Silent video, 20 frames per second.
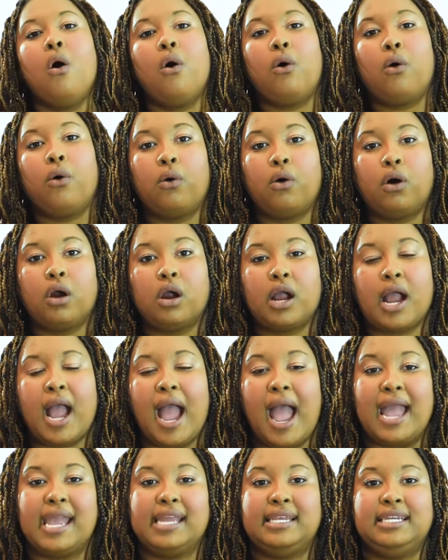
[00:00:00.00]
or
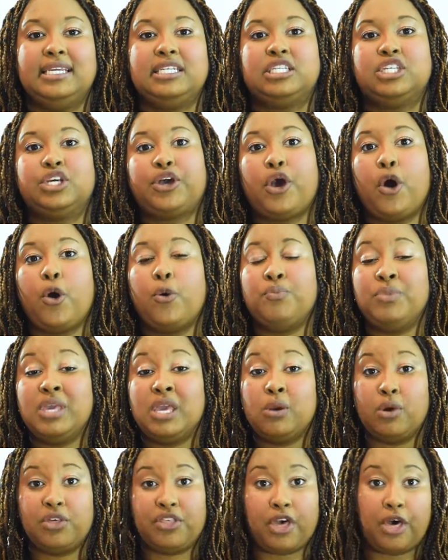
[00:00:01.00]
I need to go meet
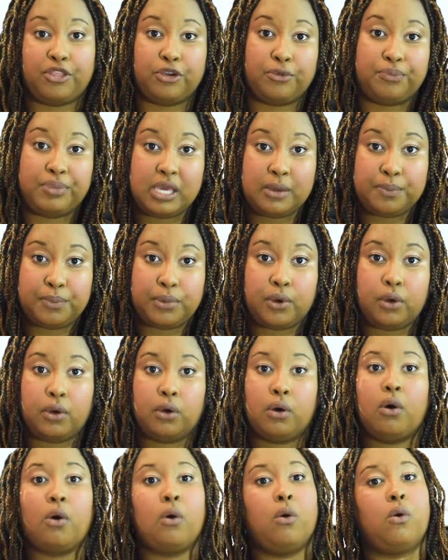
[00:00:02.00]
with other
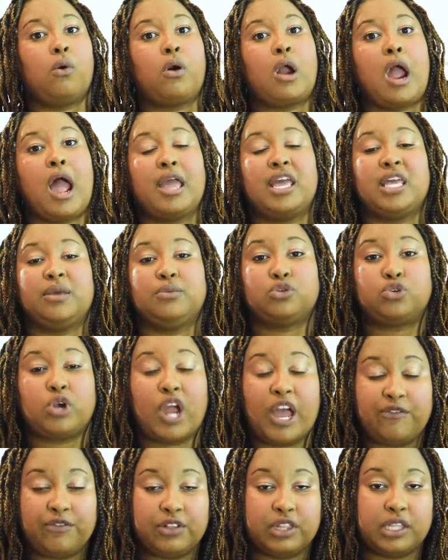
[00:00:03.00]
people, or I am
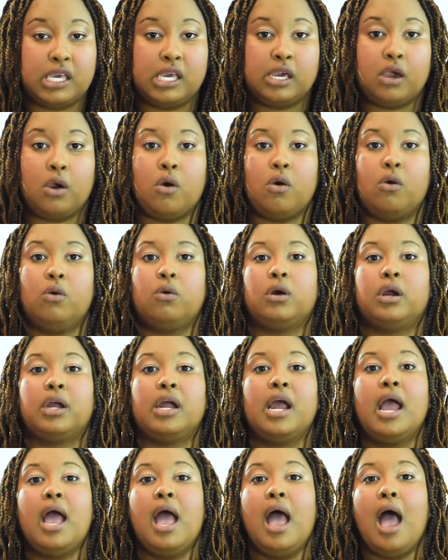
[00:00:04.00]
traveling, or
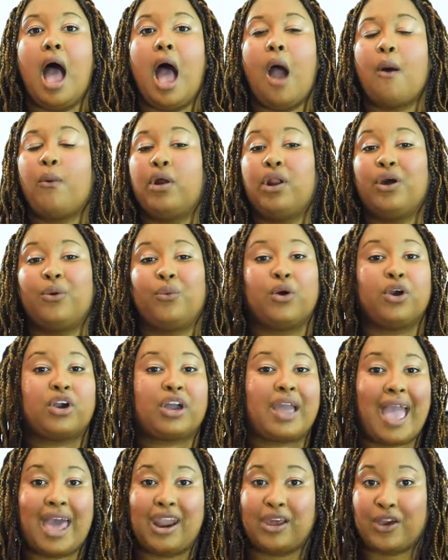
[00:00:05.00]
I want to work
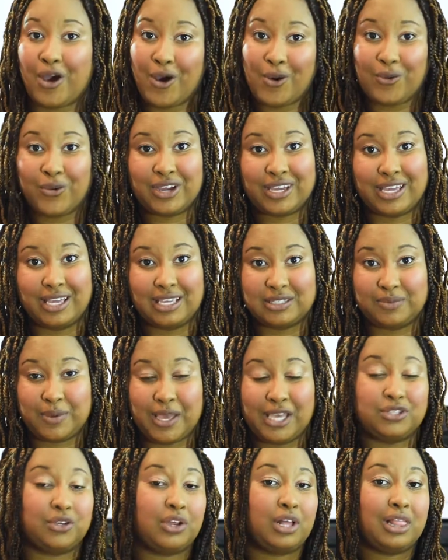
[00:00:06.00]
at a co-working
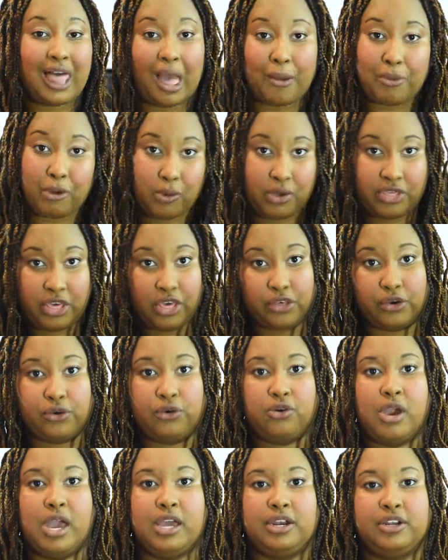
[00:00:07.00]
space or collaborate with other
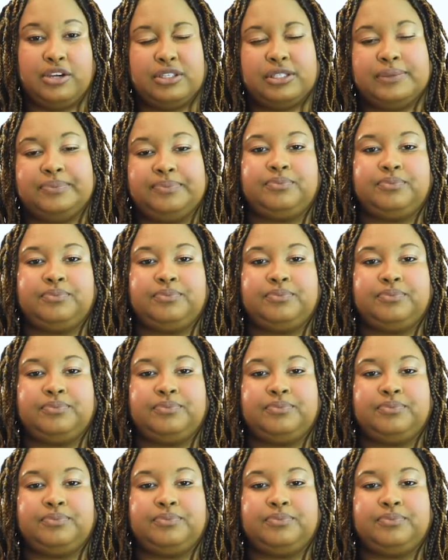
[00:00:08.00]
creators.